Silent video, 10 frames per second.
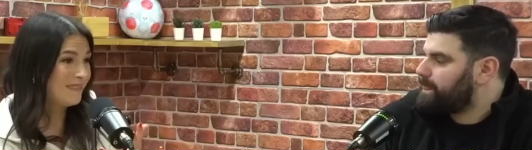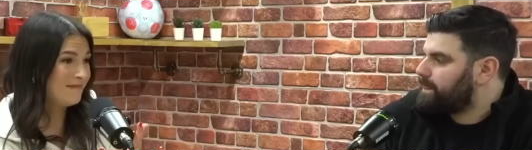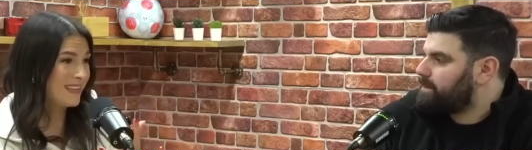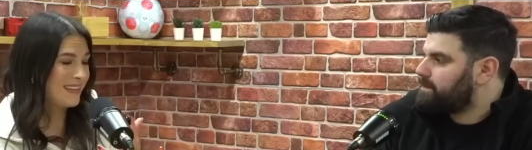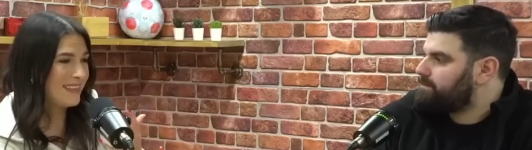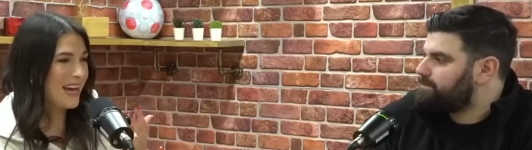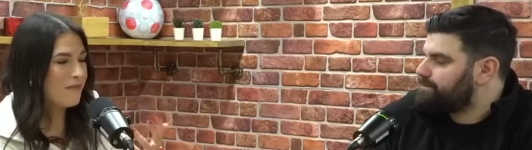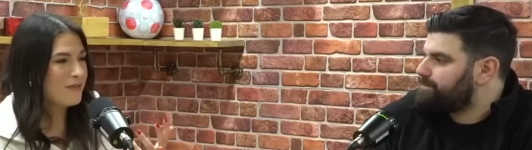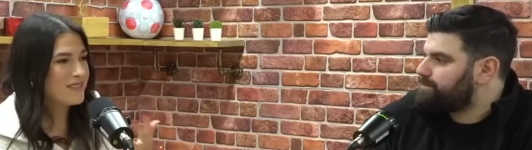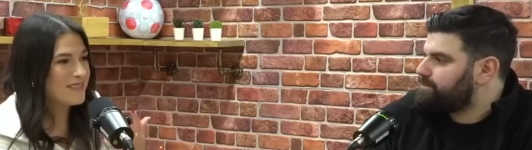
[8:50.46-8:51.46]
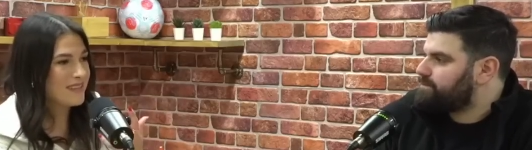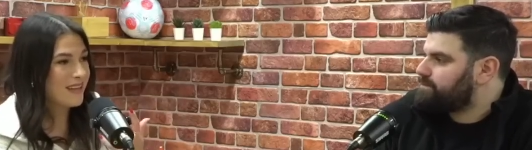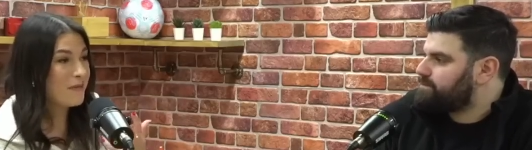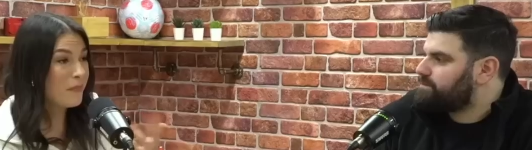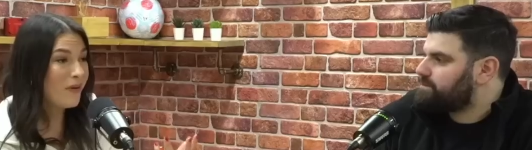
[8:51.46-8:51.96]
Speaker 1: that that was,
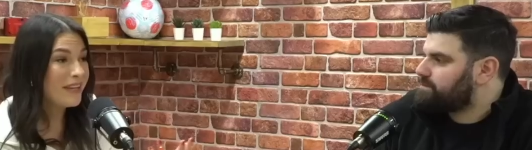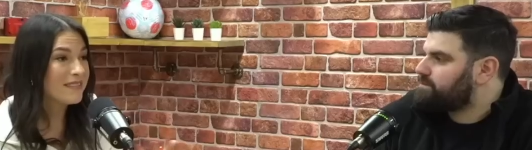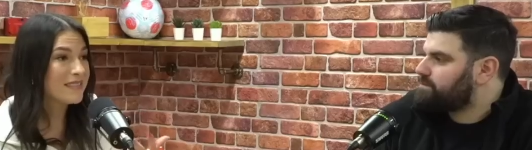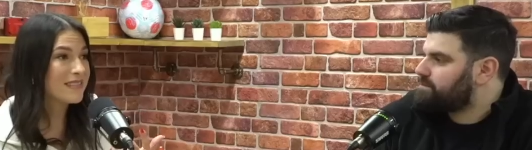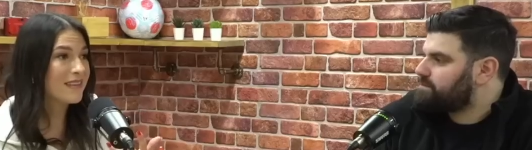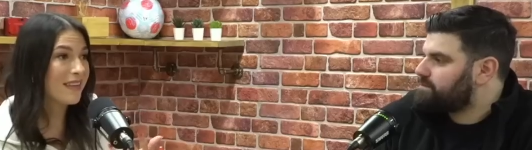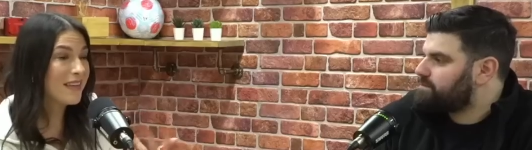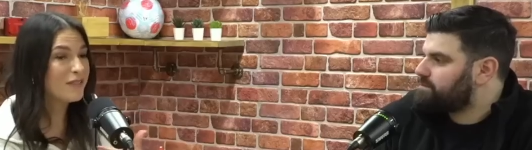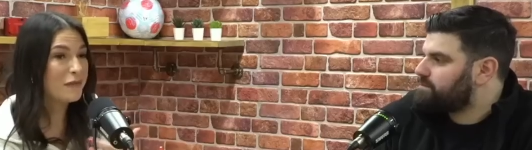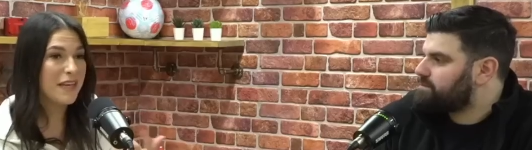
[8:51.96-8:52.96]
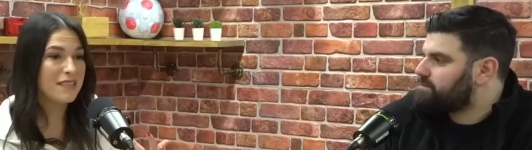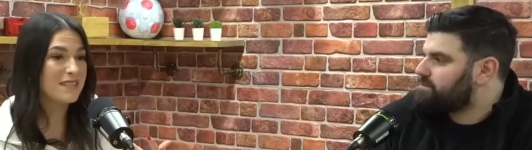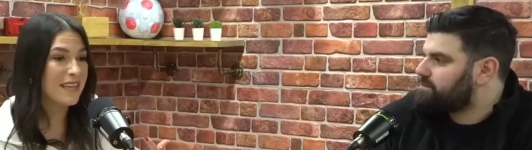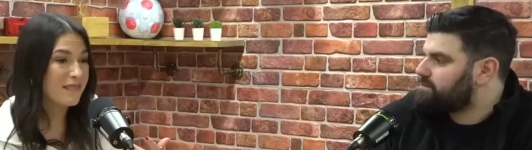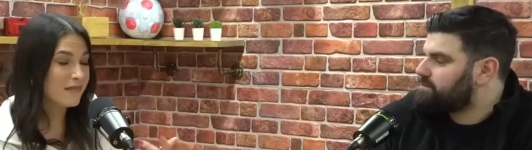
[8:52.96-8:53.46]
at points, I think it's fair to
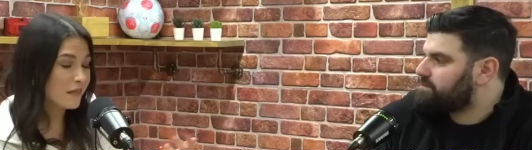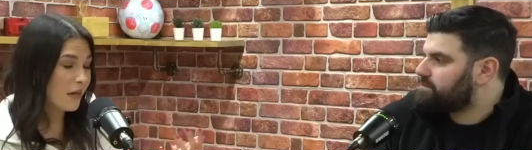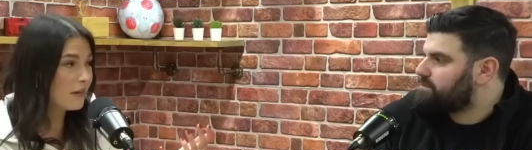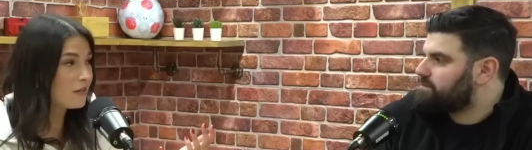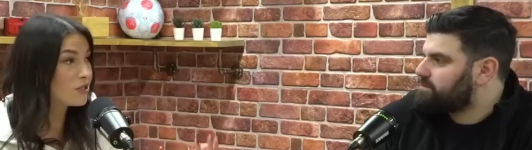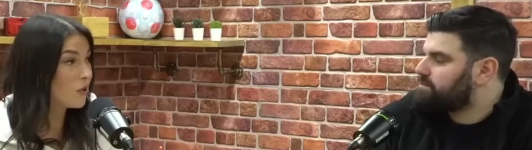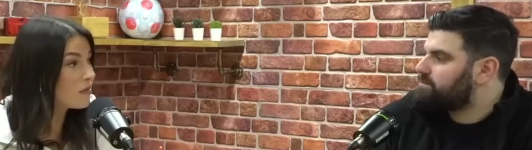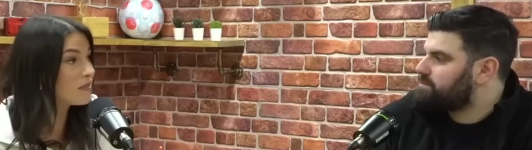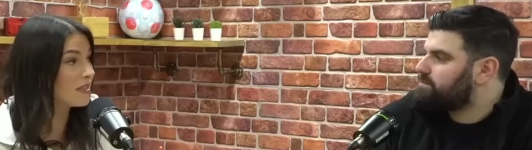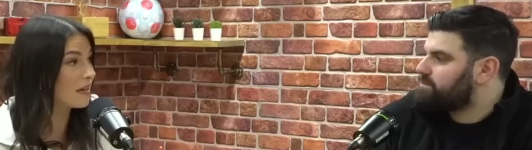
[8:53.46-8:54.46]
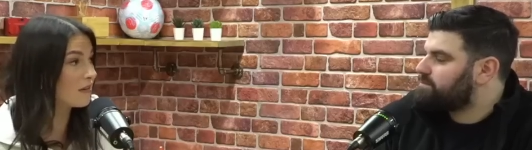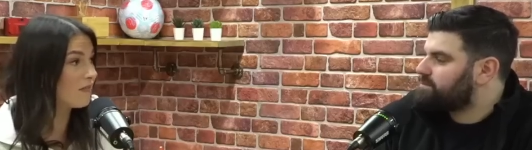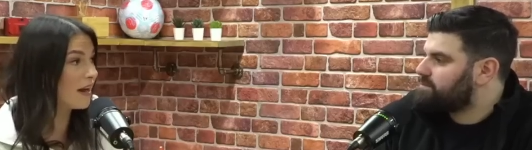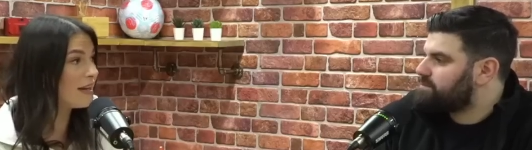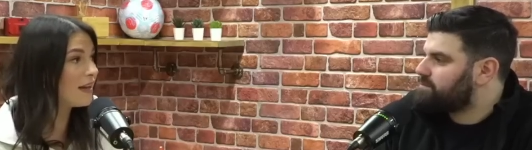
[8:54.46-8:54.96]
say, kind of toxic,
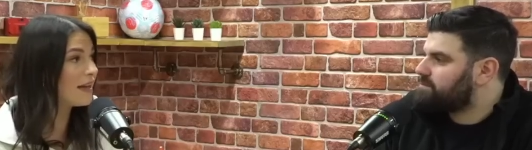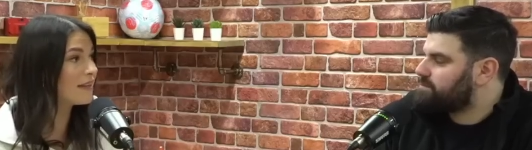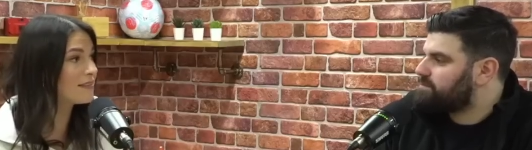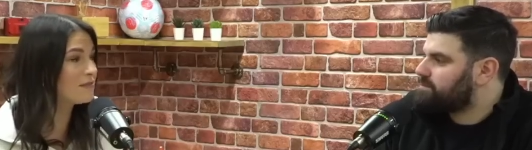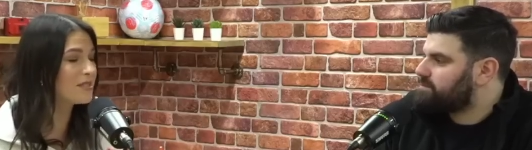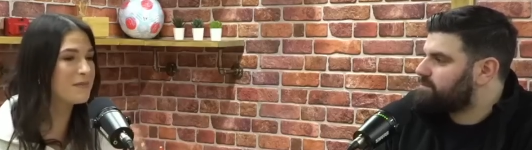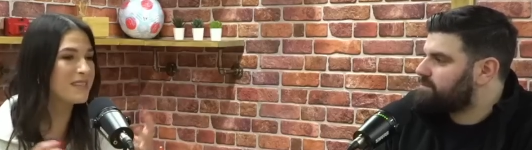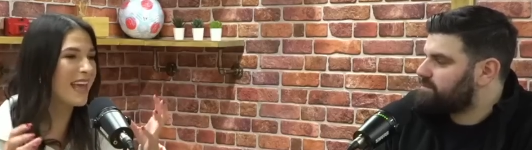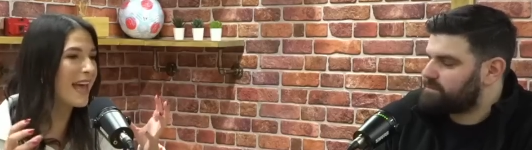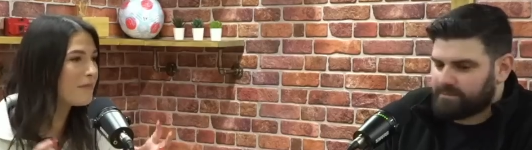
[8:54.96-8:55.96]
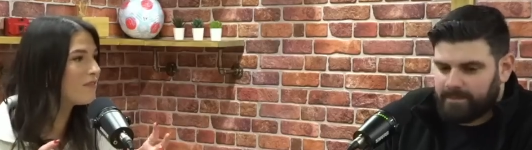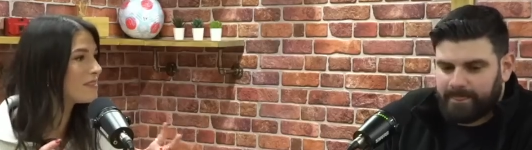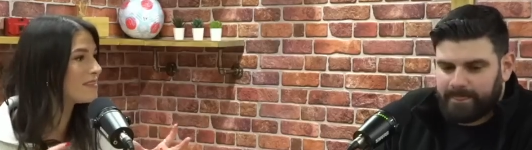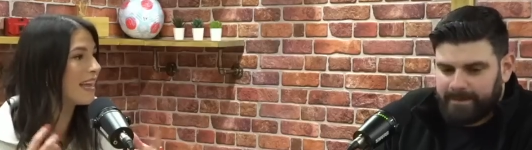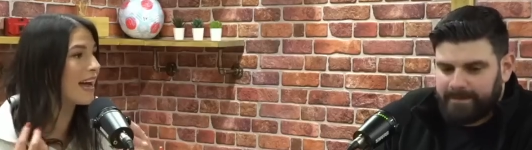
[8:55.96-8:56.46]
right? Like, sometimes at the
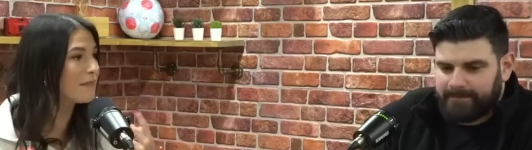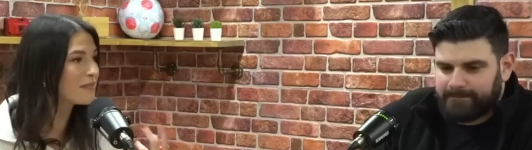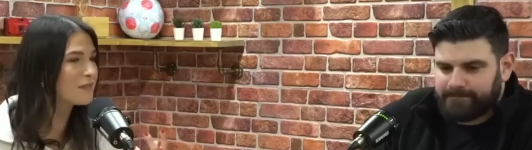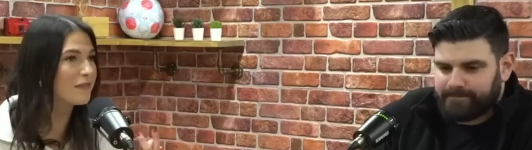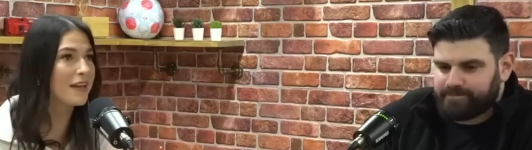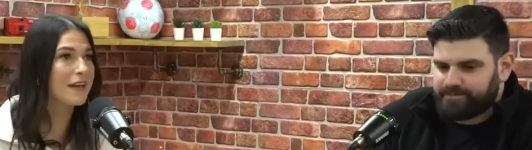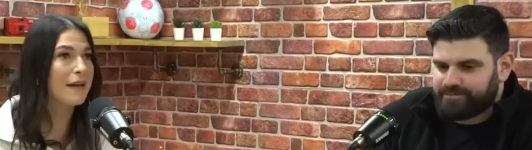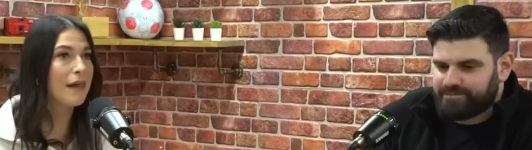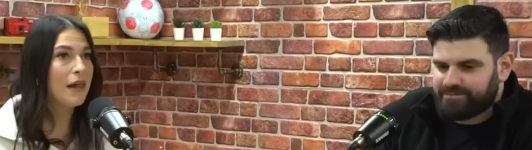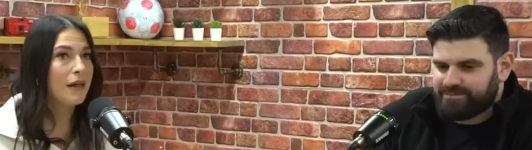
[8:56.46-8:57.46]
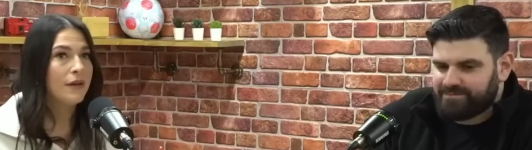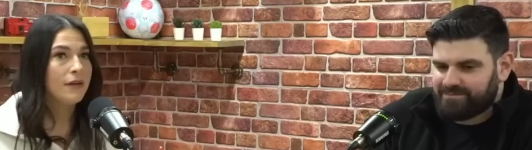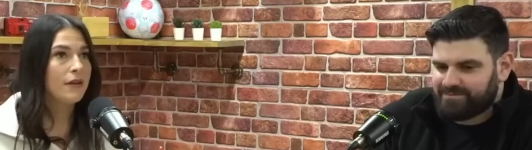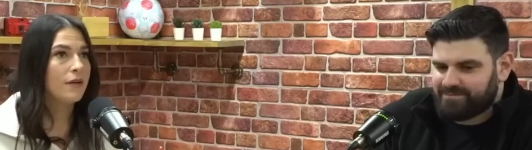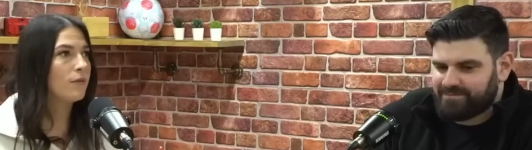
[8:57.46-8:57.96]
Emirates, the atmosphere,
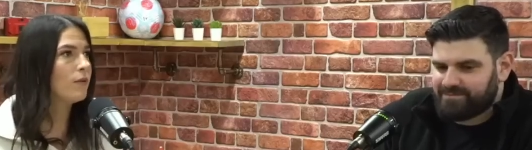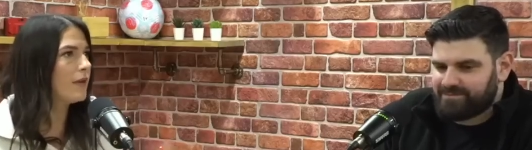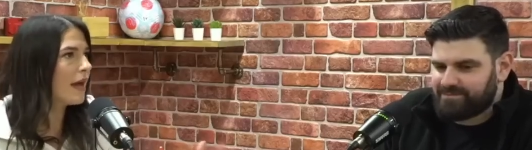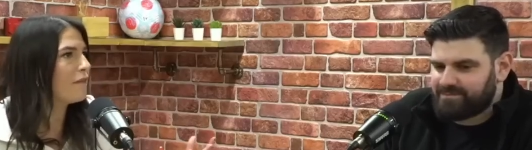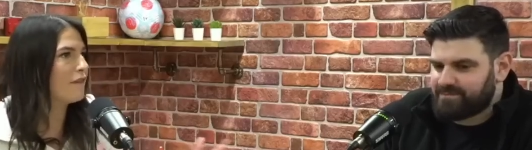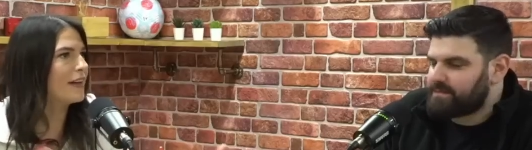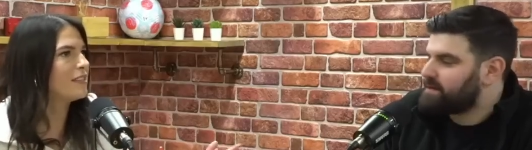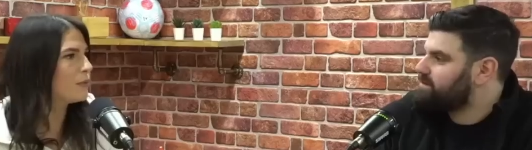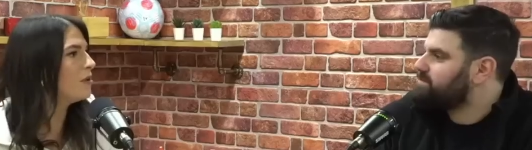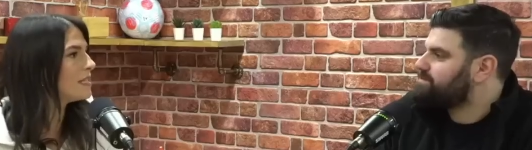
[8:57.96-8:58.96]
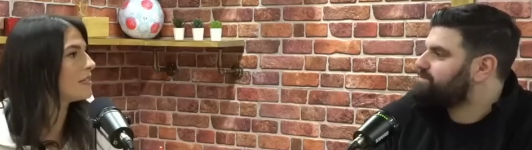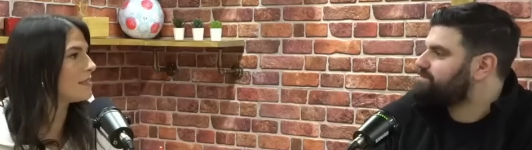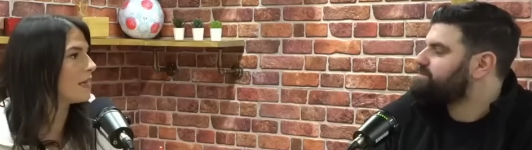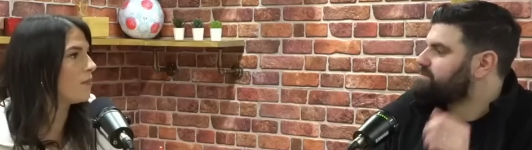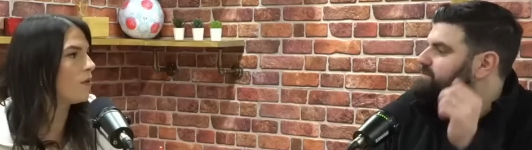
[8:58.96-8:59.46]
you know, you, well, you had fans
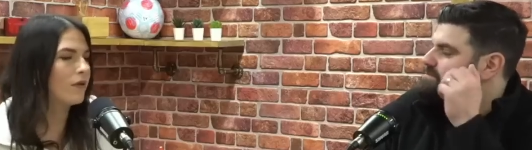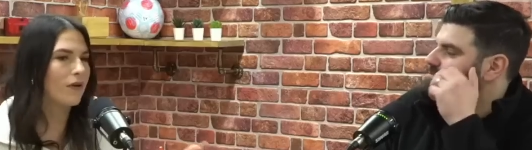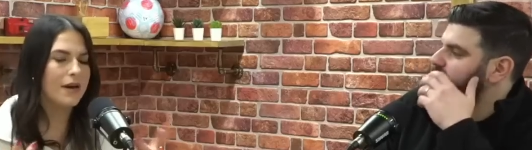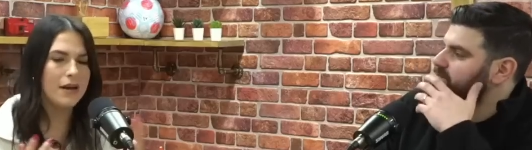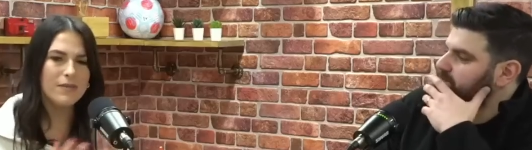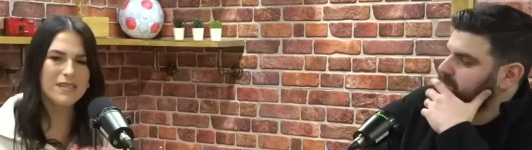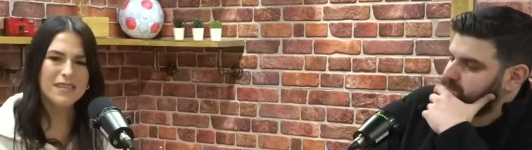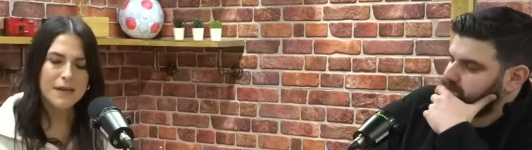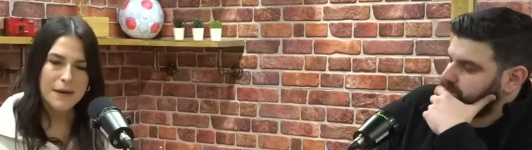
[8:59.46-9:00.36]
protesting and whatnot. And it was,